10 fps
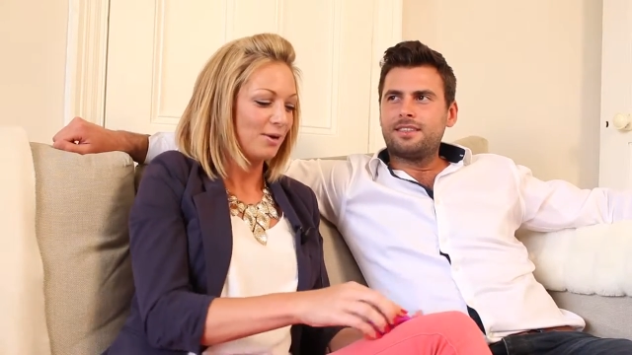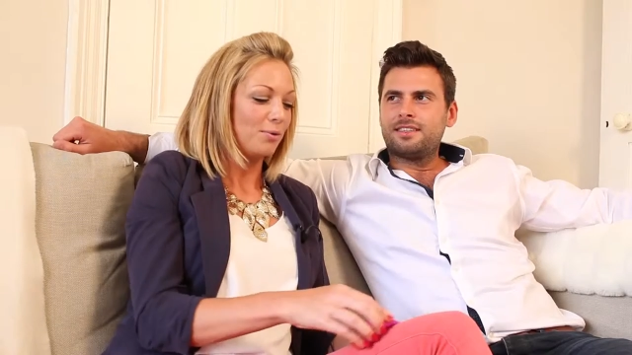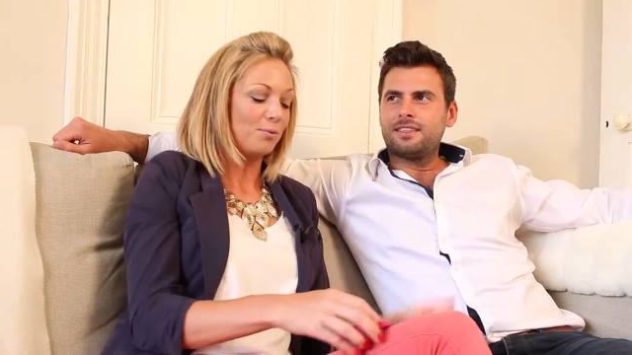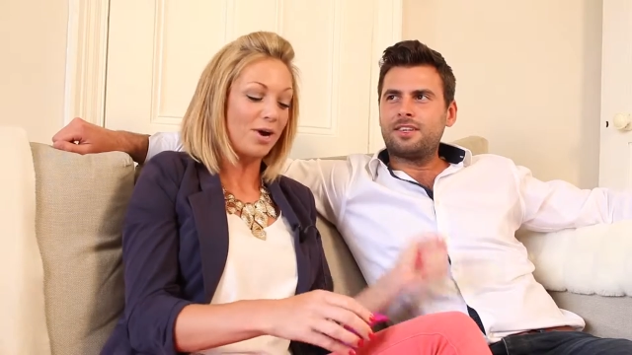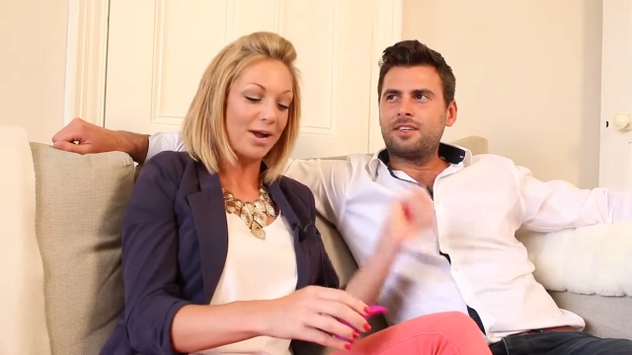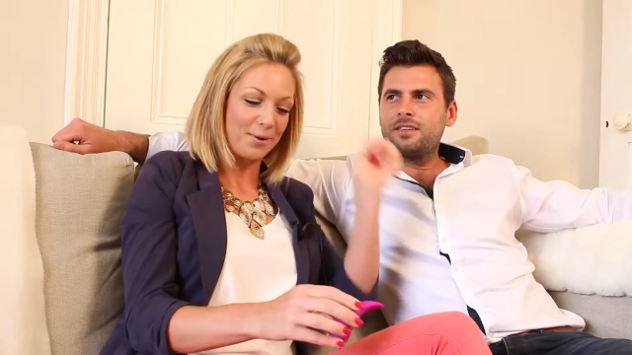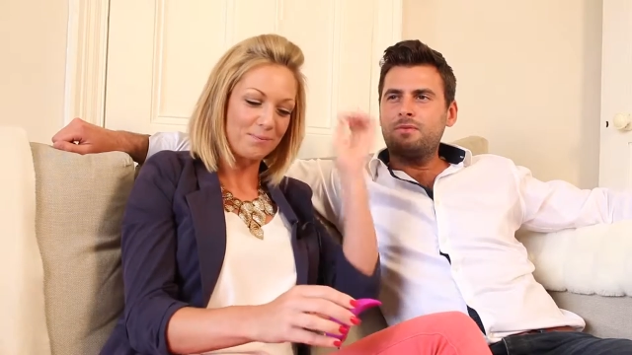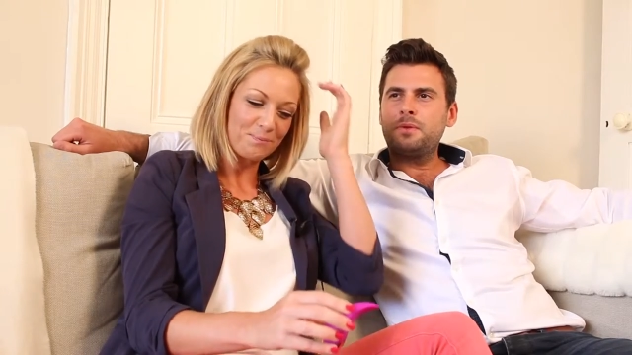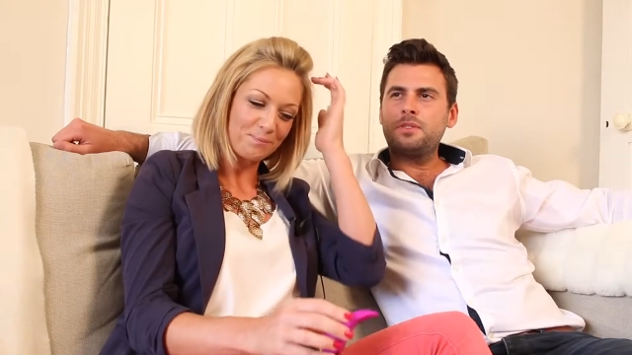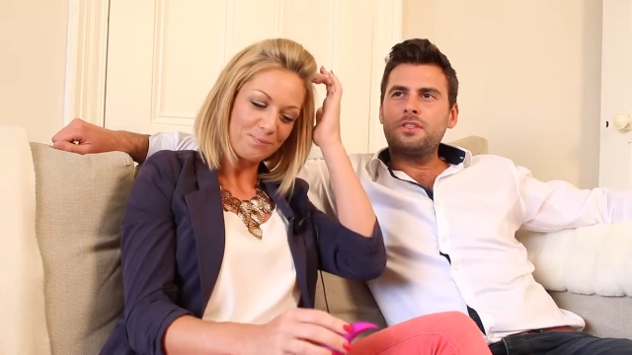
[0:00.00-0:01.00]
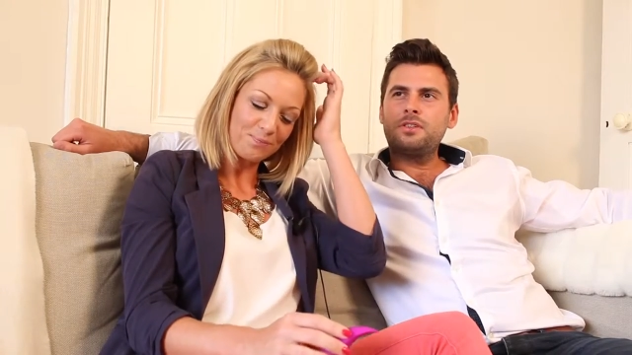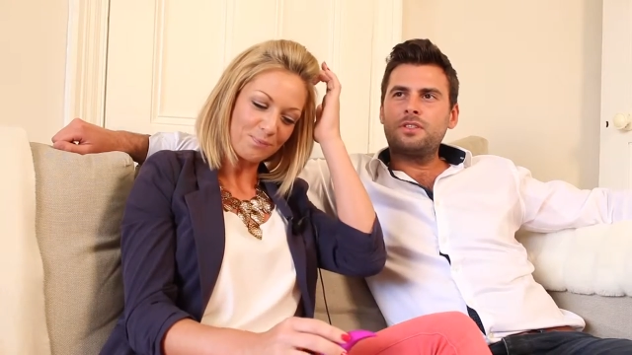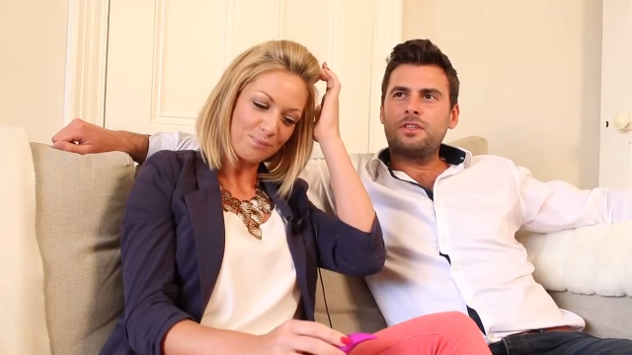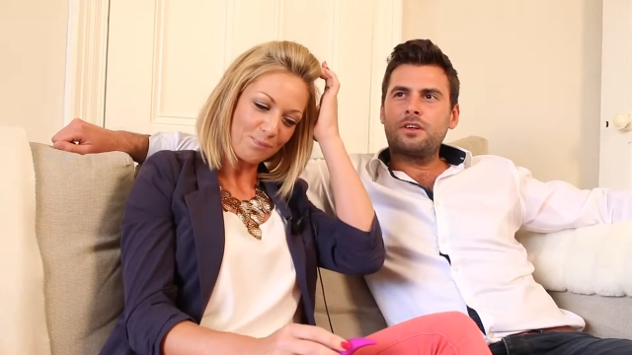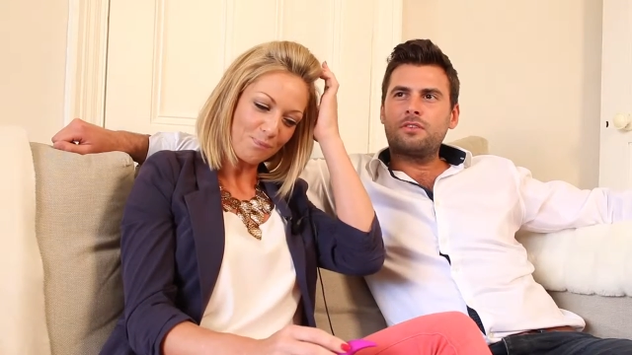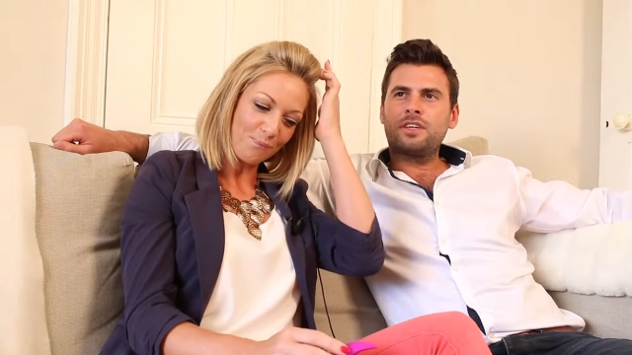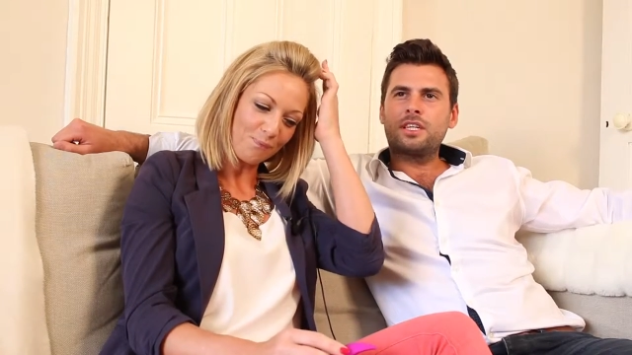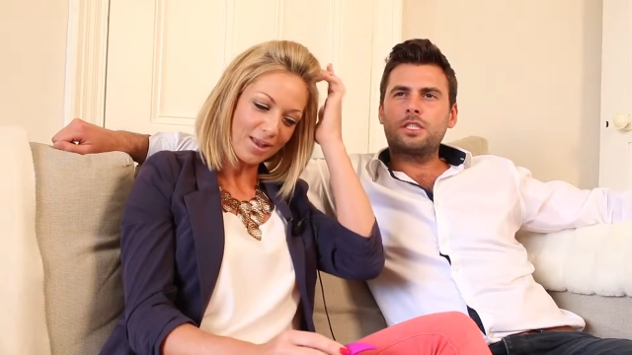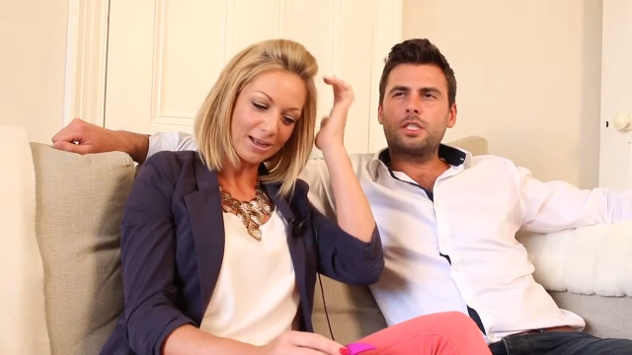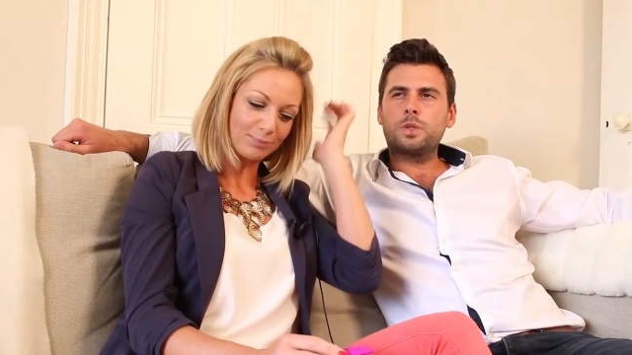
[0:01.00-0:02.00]
Speaker 1: right. We were just using the cock thing and
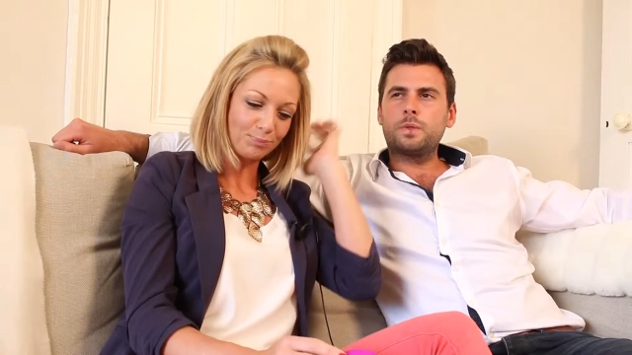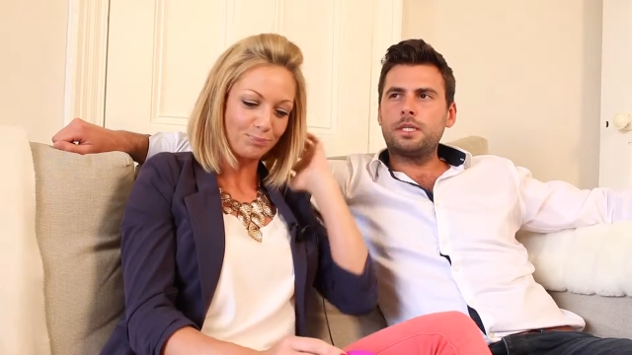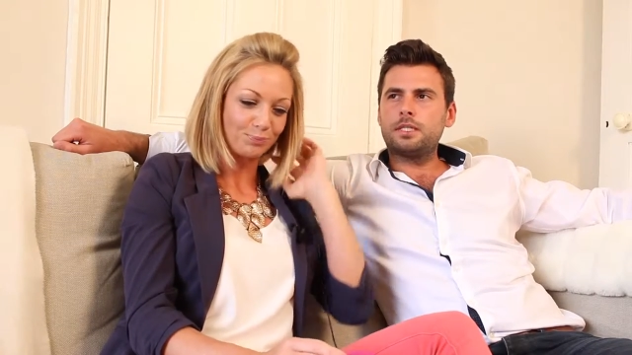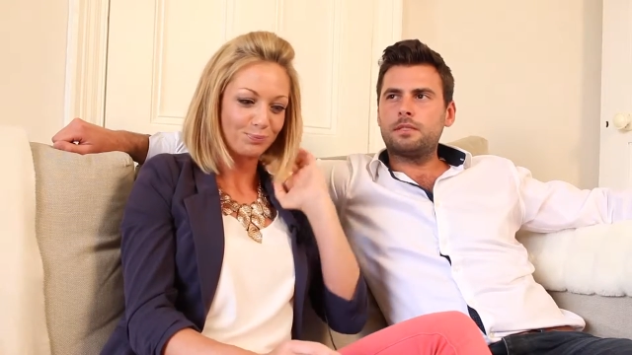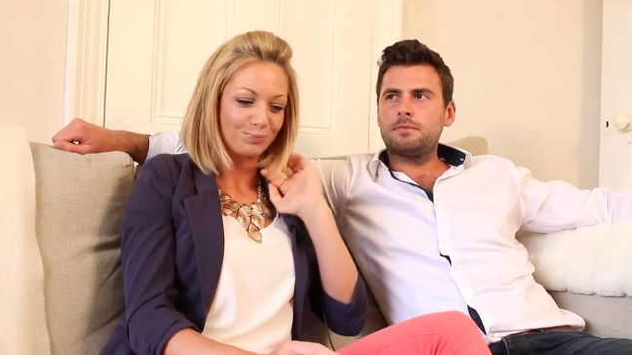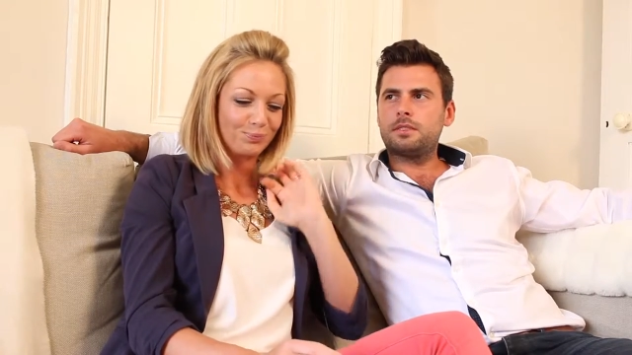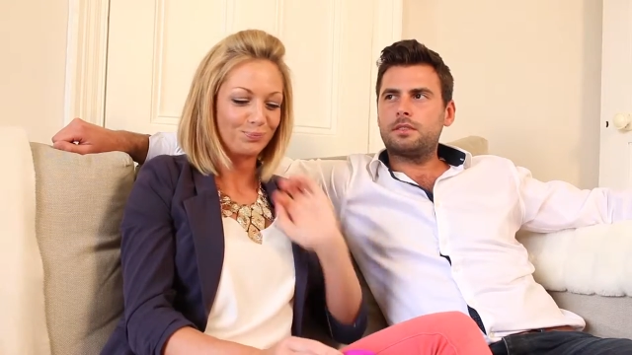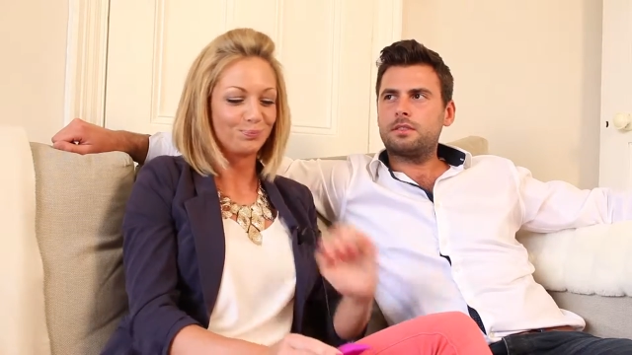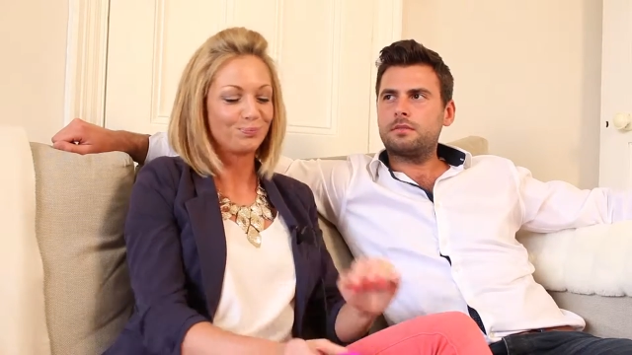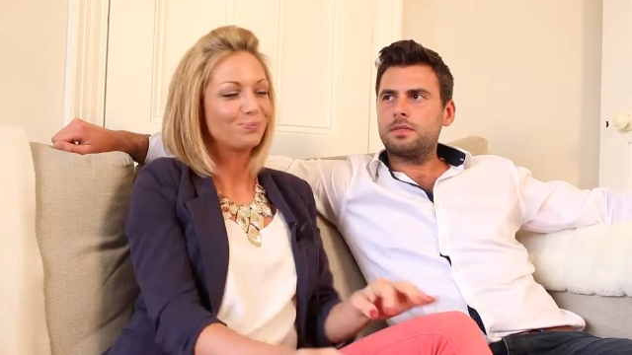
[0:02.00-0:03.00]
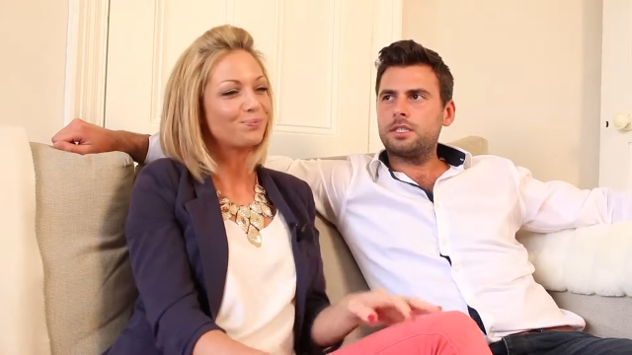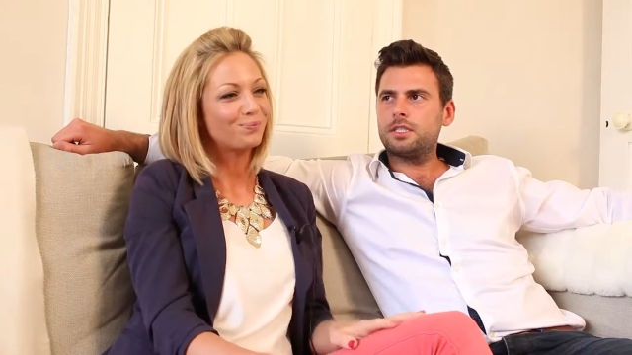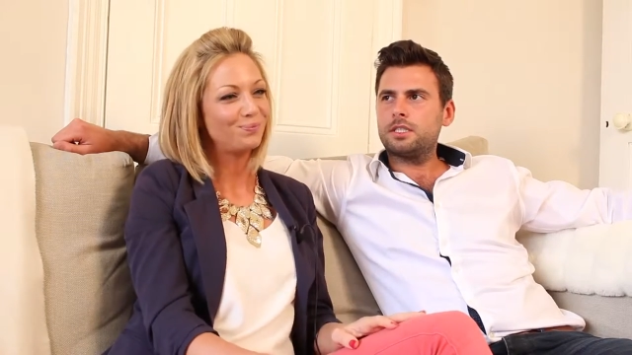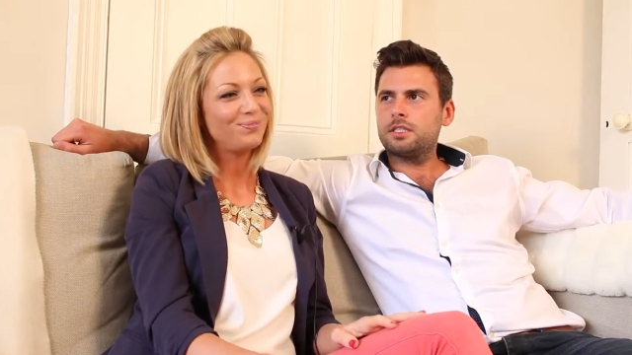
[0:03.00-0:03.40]
I squeezed him into submission.